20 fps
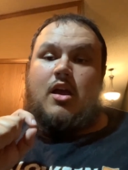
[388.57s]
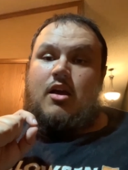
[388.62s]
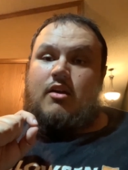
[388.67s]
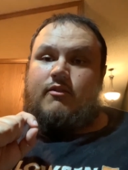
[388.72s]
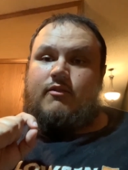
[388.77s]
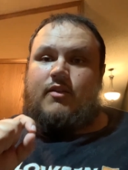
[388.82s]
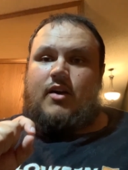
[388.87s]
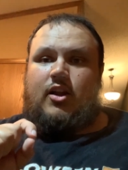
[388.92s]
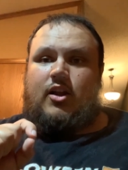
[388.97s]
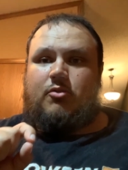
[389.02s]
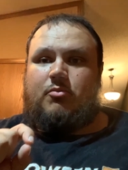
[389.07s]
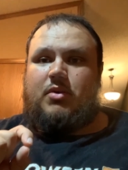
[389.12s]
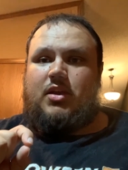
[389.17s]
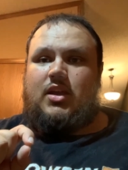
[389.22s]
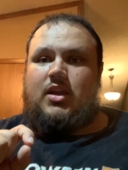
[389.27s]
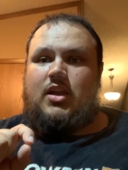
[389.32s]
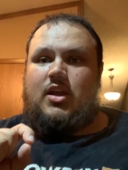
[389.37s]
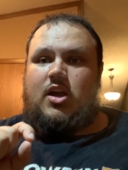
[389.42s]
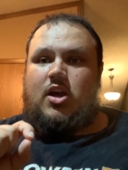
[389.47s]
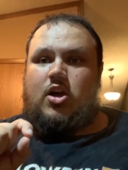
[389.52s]
Follow
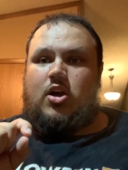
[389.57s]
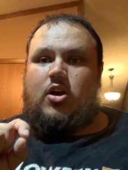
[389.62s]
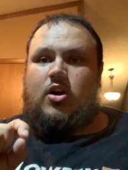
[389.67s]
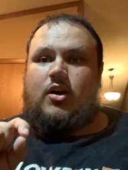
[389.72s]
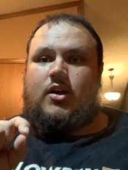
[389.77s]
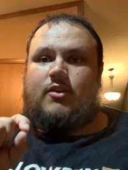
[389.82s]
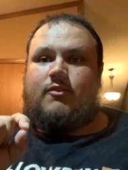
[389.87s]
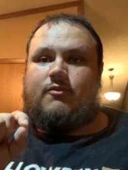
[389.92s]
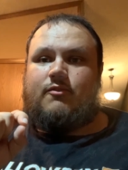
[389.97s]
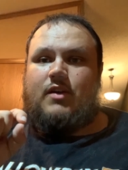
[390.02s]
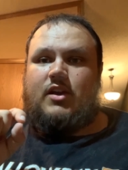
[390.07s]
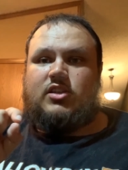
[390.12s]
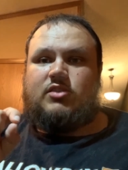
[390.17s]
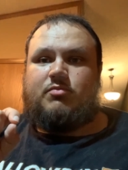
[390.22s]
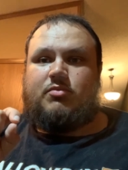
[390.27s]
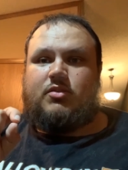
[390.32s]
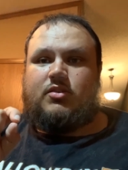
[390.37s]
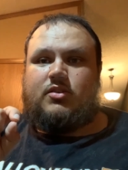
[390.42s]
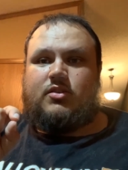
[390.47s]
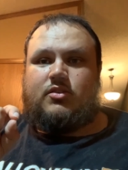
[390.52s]
me on
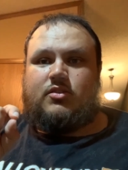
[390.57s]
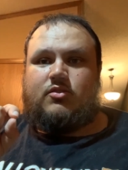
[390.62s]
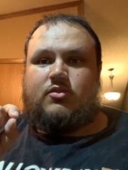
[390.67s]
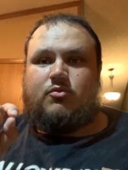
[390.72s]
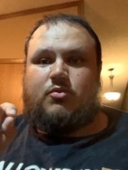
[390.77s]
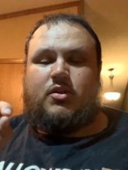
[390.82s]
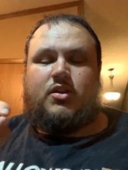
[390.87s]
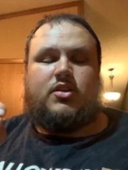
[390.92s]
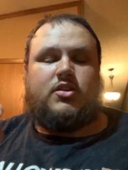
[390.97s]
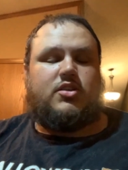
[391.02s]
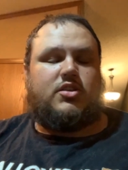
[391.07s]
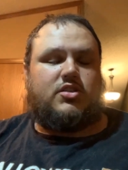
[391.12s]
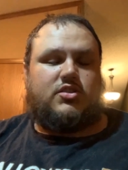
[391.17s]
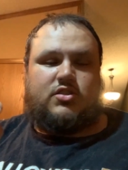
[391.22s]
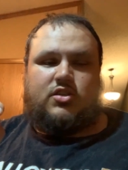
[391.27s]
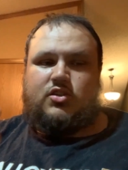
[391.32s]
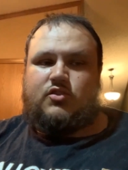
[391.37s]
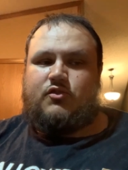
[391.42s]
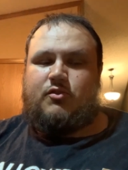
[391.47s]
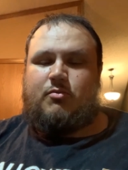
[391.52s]
Facebook or Twitter. Just
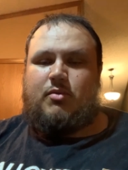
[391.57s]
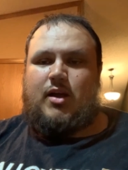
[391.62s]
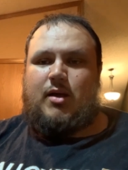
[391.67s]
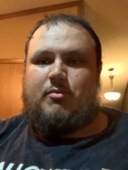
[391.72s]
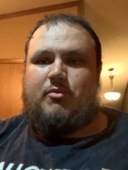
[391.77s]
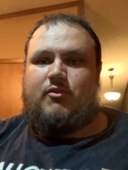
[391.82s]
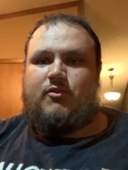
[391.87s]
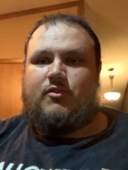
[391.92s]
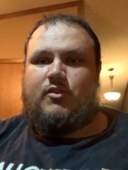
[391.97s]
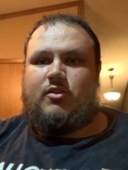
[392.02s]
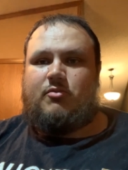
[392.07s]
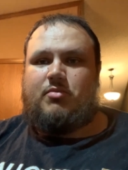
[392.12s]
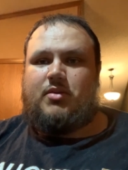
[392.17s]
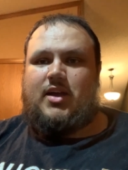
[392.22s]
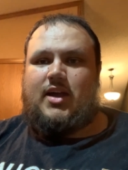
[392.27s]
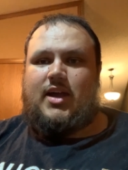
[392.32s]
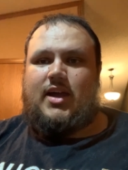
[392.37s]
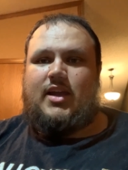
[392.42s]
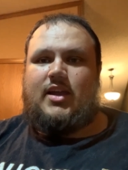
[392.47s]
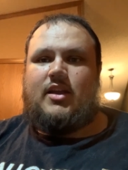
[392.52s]
search for Bob the Film
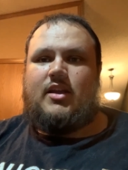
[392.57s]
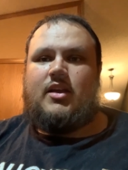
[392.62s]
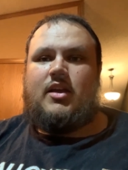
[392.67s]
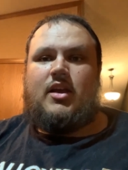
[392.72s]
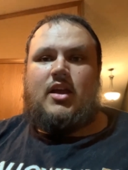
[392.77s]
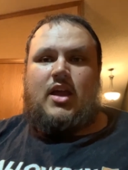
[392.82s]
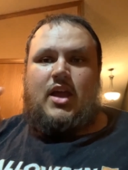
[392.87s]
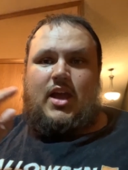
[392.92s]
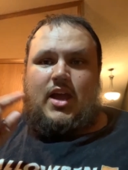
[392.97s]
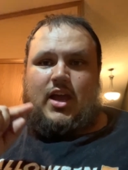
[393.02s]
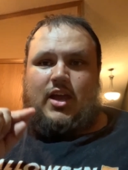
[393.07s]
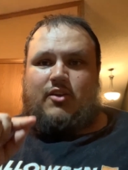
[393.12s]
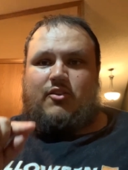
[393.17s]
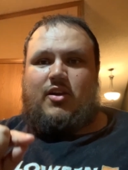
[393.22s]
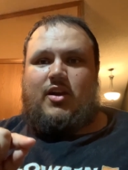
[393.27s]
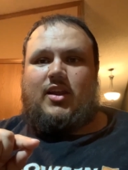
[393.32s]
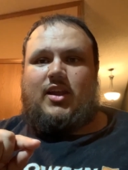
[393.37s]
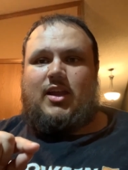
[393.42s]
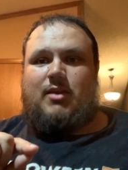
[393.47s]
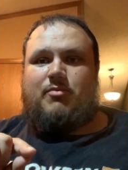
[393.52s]
Guy. I try
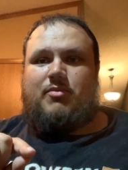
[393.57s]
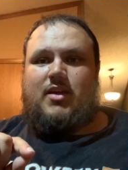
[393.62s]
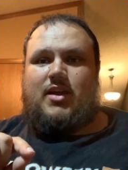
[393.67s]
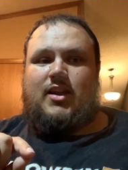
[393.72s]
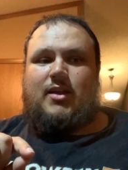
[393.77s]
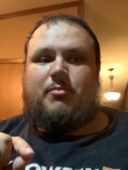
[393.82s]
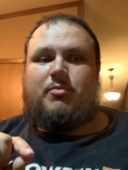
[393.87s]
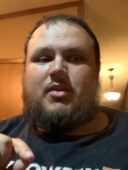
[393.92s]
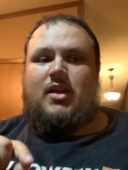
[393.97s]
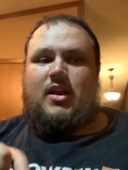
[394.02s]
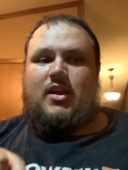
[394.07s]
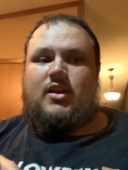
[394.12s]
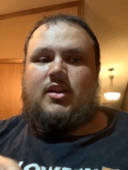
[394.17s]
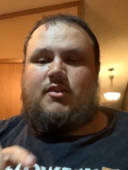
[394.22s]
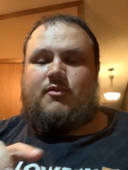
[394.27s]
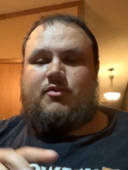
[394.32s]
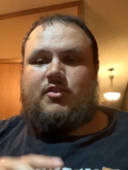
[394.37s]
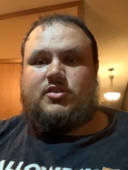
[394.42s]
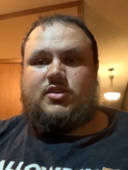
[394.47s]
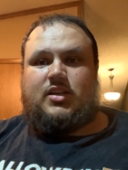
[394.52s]
to keep that updated
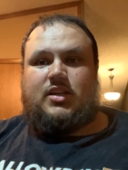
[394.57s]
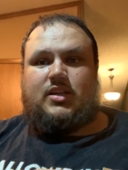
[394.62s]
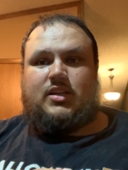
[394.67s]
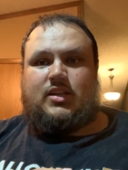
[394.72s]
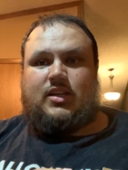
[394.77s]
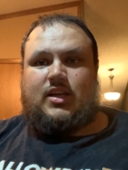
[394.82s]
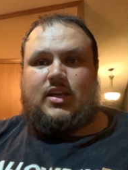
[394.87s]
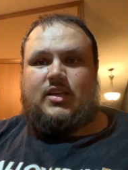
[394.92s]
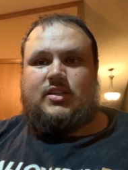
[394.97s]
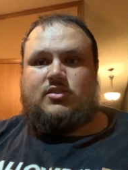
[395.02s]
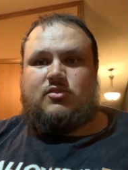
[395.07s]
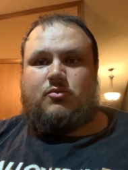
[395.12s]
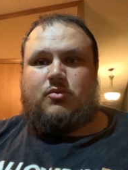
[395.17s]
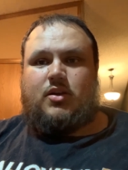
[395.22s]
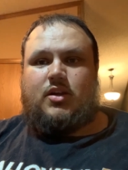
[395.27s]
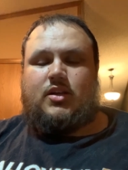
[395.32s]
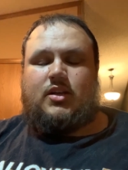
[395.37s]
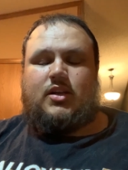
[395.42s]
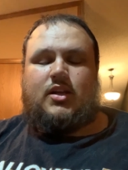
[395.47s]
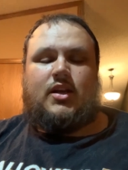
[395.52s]
if there's any delays or
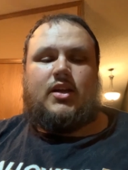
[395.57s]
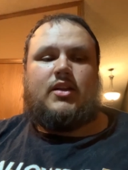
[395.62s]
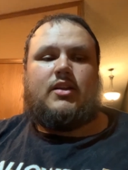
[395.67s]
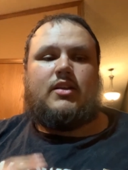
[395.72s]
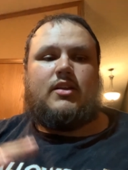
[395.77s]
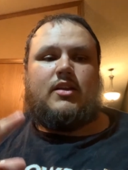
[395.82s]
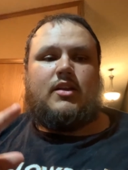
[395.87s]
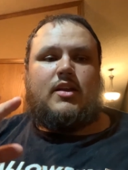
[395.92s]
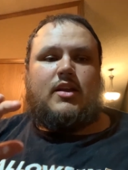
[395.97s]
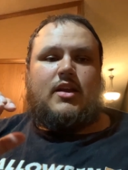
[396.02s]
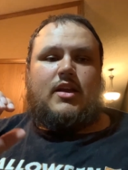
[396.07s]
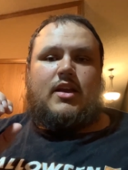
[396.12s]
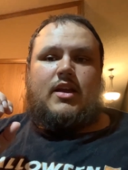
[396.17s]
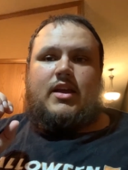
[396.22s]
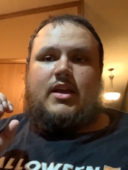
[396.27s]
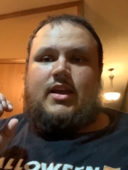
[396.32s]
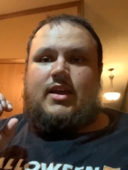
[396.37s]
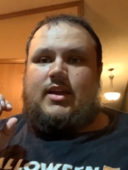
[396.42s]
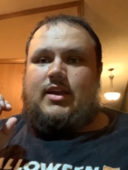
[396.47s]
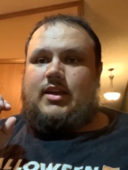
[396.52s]
whatnot.
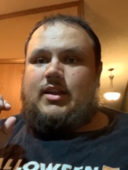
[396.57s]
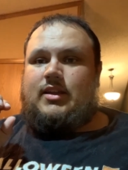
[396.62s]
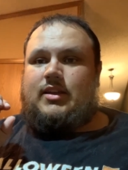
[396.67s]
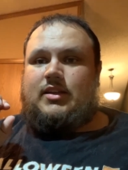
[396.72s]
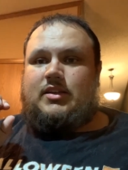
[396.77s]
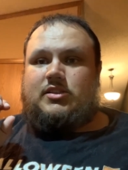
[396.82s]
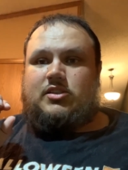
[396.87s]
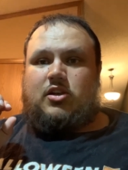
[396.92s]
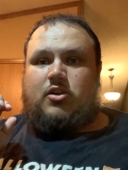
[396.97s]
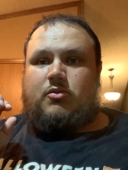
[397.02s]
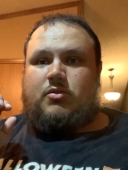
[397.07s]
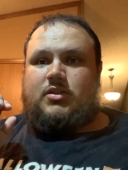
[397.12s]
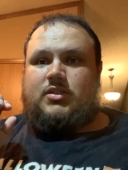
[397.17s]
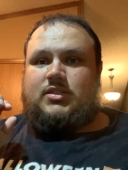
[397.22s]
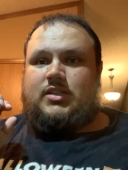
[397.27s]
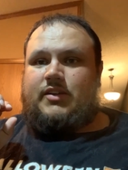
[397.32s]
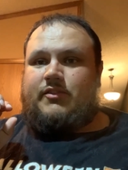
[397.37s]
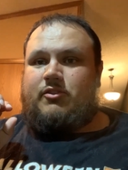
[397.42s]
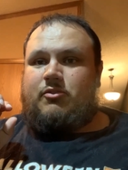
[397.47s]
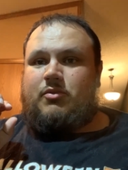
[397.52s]
And as always,
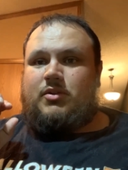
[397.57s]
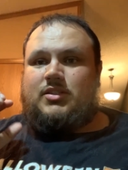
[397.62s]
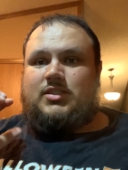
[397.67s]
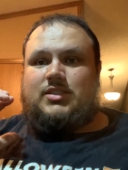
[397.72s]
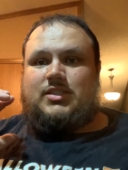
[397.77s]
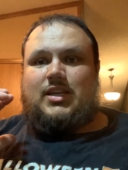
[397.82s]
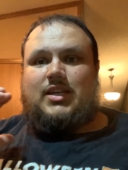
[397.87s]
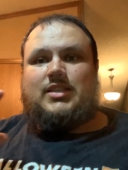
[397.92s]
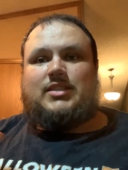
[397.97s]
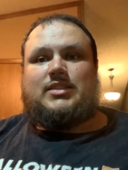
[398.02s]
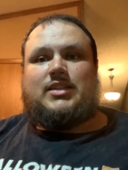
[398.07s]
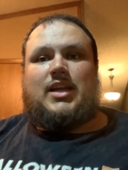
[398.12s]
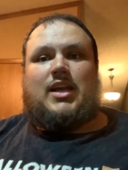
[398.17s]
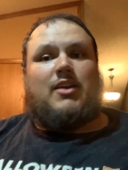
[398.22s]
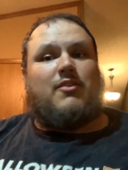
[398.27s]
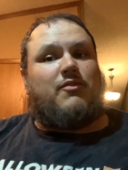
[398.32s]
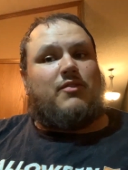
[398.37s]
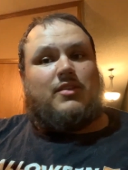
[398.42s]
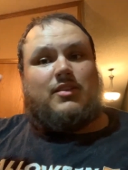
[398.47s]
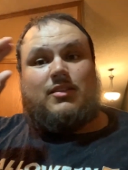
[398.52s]
everyone stay
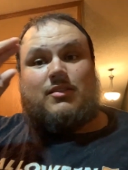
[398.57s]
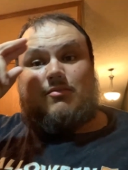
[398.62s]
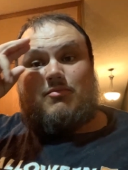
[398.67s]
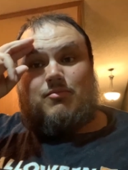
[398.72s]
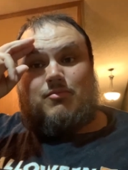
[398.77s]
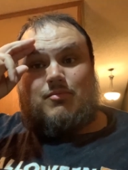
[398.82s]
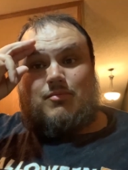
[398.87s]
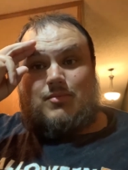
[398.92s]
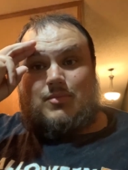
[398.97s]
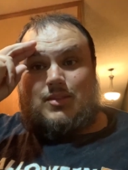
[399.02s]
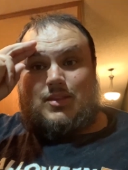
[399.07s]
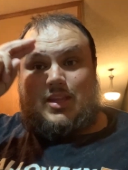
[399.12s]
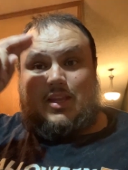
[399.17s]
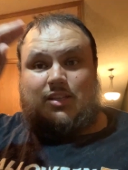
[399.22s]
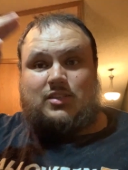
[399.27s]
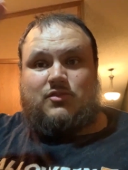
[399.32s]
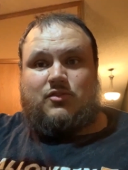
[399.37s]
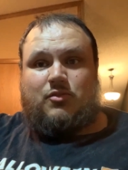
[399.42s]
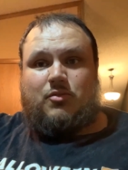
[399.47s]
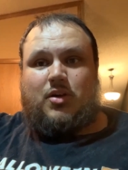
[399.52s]
safe and
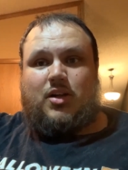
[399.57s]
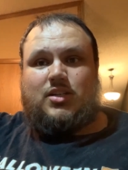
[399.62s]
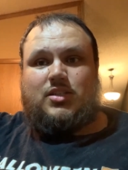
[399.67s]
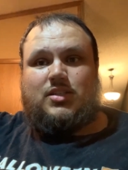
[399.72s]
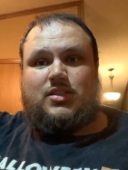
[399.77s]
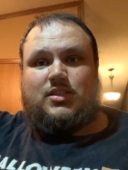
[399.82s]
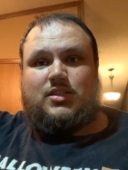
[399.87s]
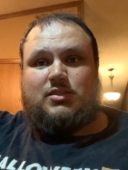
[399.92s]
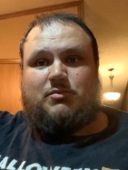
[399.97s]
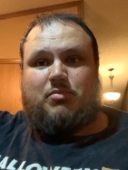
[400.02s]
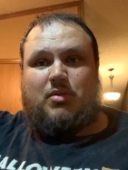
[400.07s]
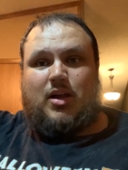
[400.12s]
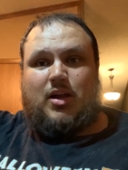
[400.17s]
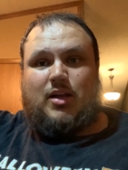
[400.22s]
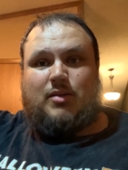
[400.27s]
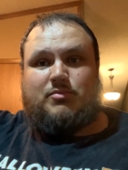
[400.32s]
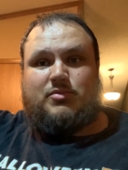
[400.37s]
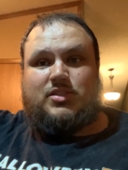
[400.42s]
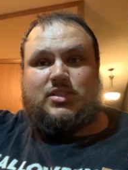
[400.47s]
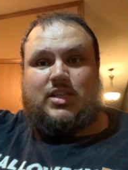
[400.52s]
Thanks for watching. This is
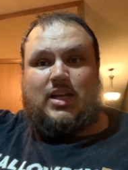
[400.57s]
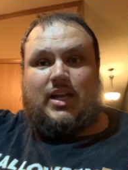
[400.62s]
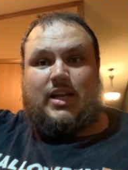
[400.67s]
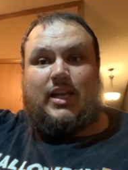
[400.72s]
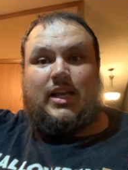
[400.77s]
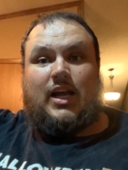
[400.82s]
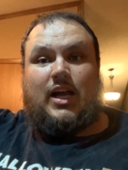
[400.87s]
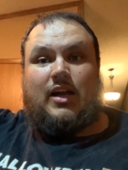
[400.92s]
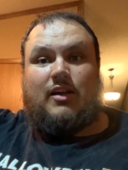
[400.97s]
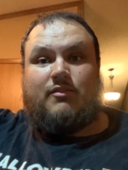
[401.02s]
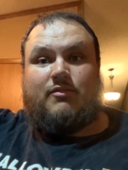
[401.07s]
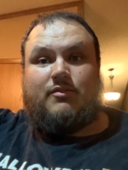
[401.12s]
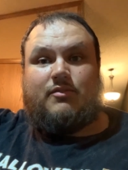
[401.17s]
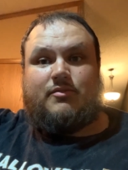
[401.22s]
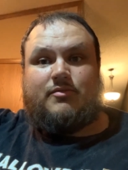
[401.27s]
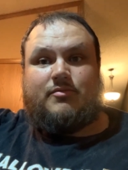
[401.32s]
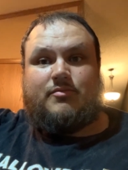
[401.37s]
Bob signing off.